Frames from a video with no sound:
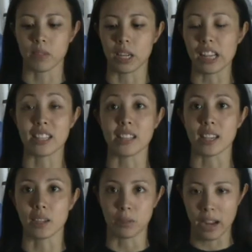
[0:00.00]
But since
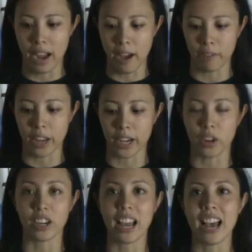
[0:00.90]
I don't have any
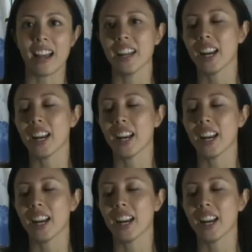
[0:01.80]
on hand,